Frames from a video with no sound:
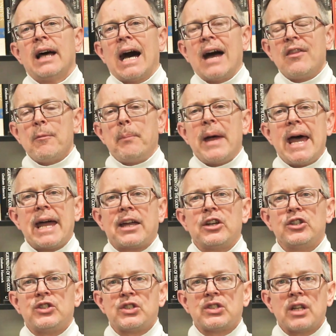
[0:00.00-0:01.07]
on the
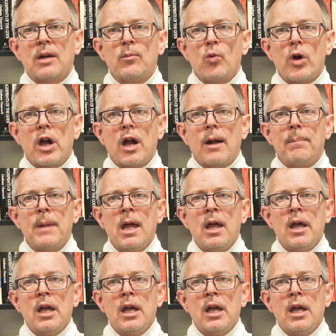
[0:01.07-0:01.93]
package somewhere.